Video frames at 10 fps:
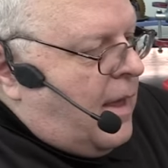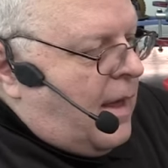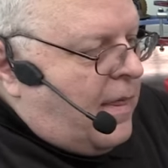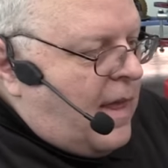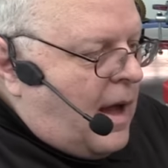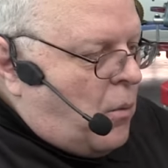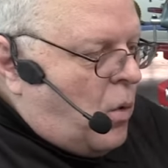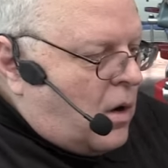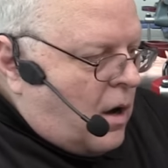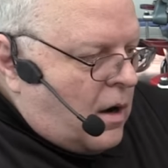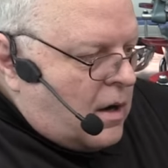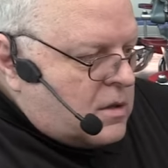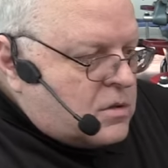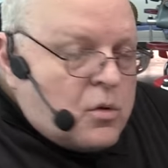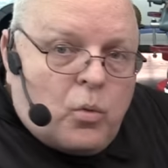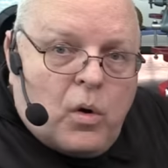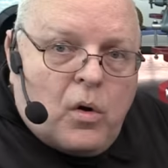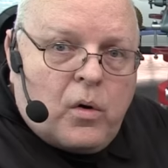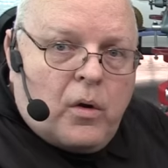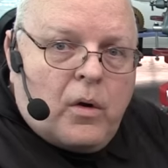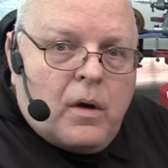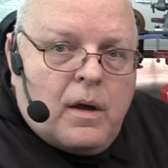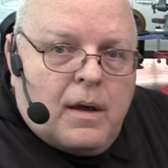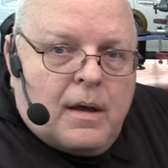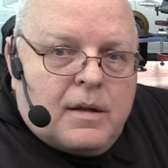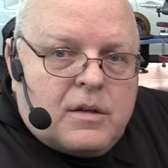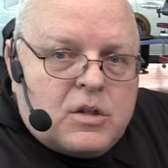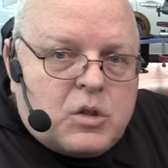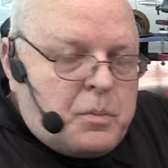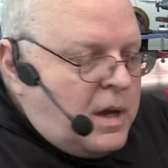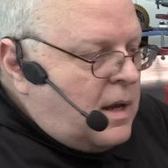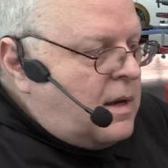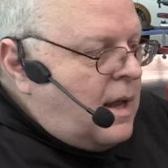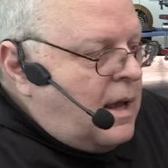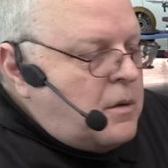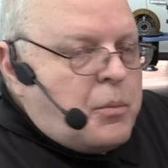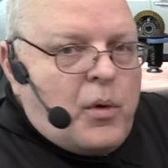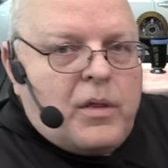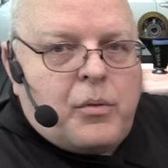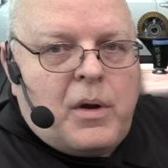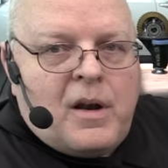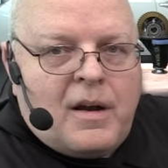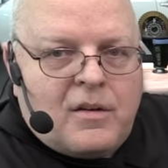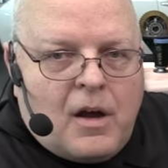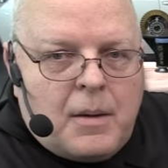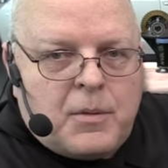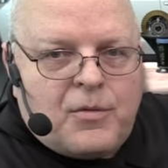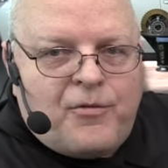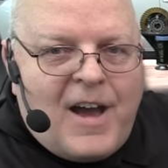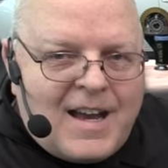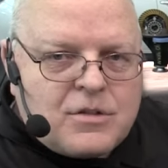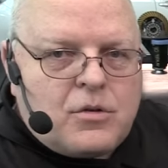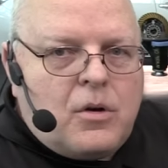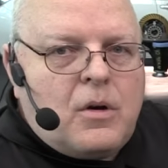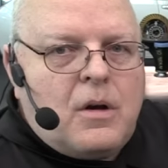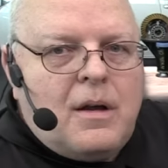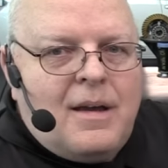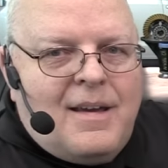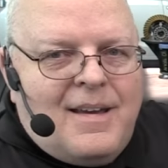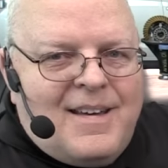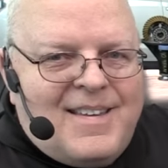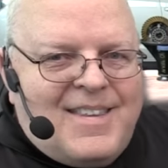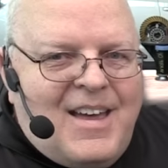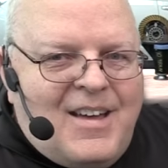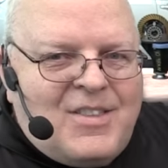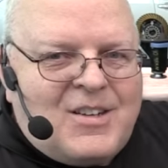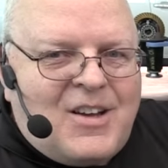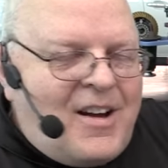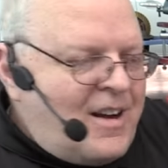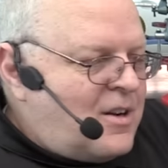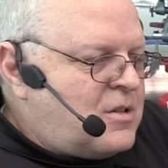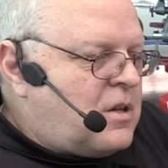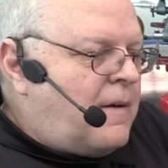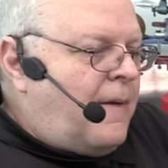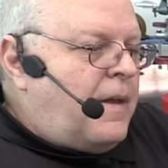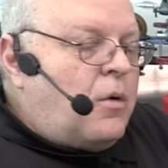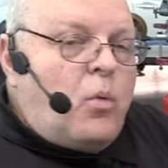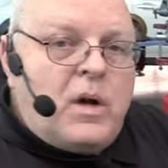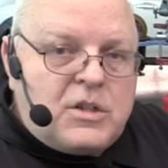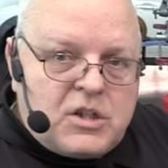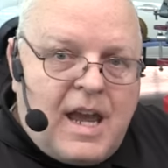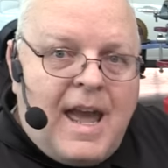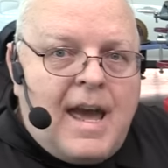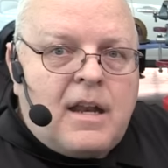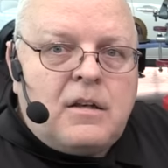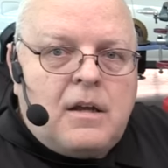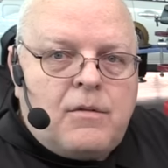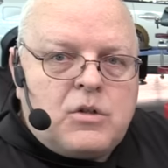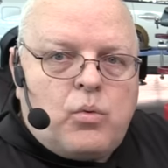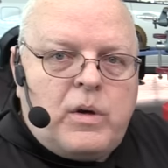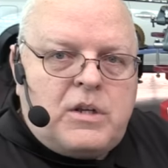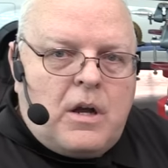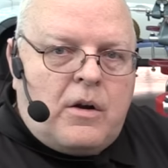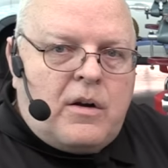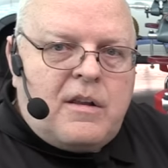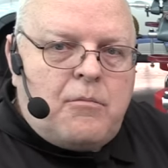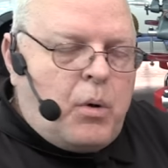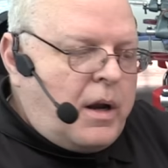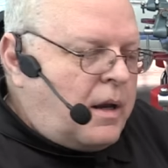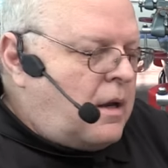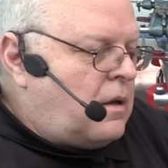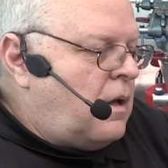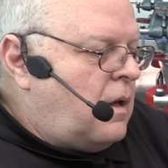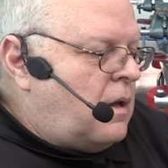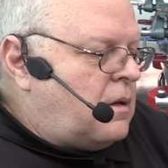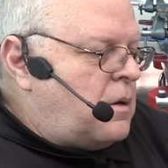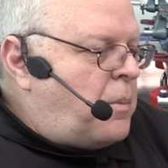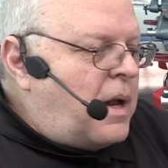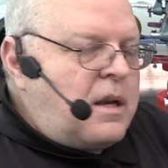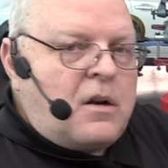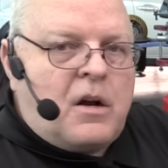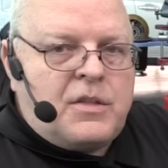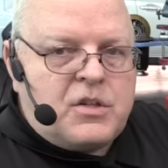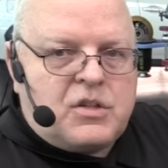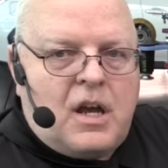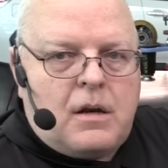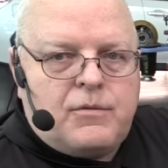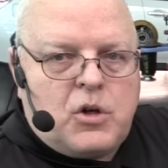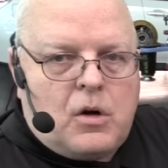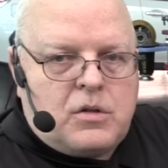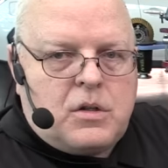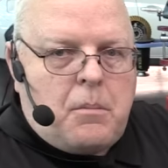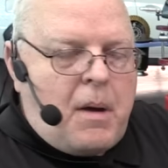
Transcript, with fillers: And that will cause the rotor to spin 8.39 times faster than the tires, which can give us regenerative braking depending on the state of charge of the